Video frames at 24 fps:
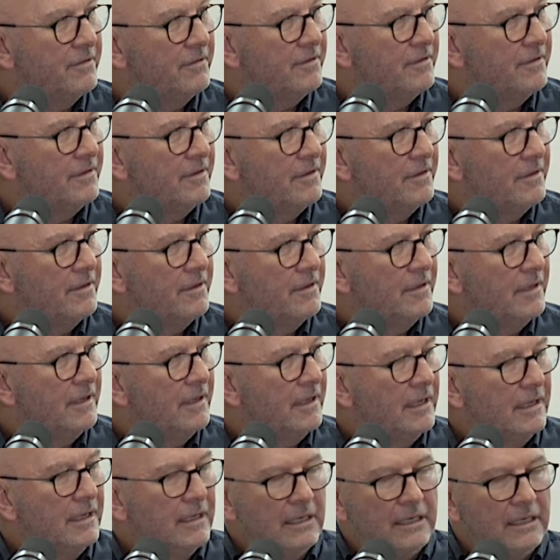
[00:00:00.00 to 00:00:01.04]
And
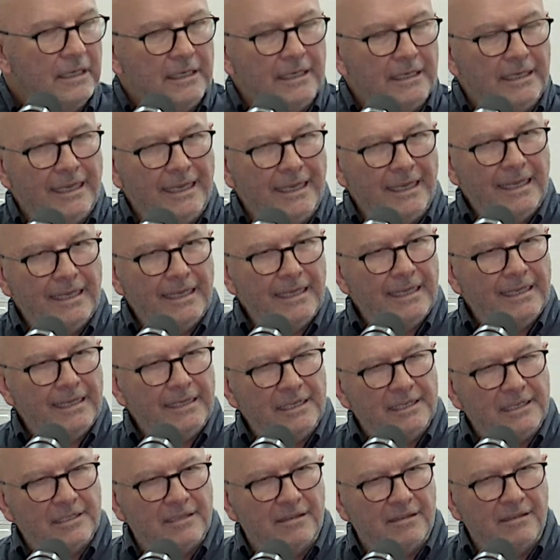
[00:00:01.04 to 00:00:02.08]

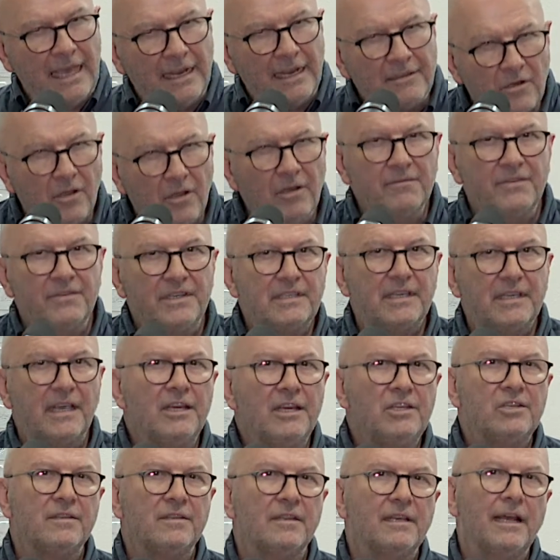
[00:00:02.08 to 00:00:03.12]
it's that
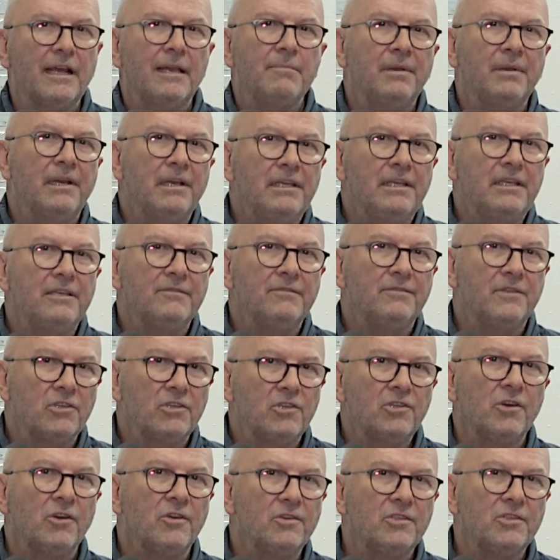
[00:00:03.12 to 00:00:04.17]
conversation that I believe the
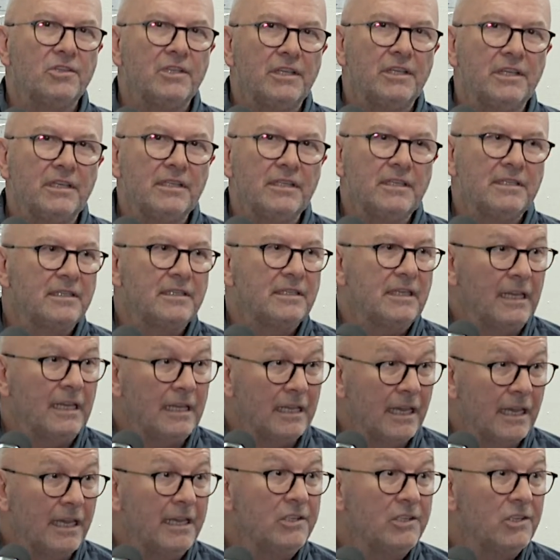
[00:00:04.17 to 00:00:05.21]
church is
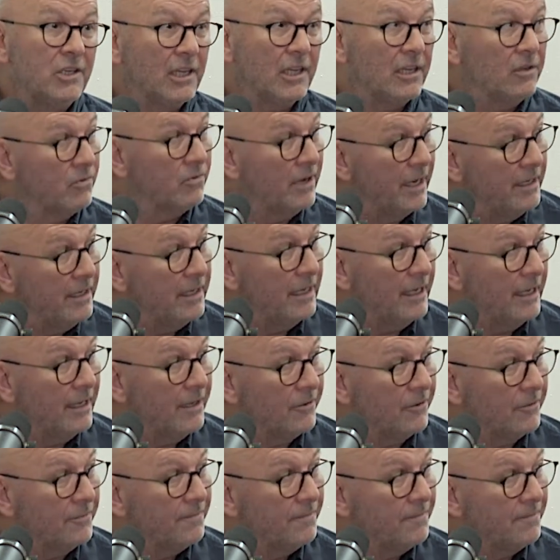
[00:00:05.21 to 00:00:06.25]
engaging in right
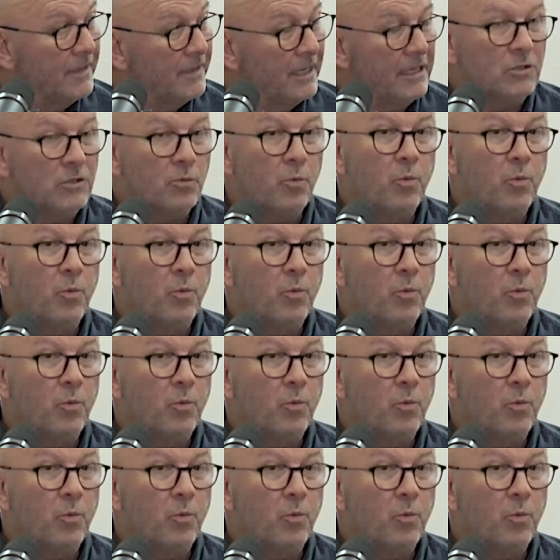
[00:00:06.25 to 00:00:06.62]
now, is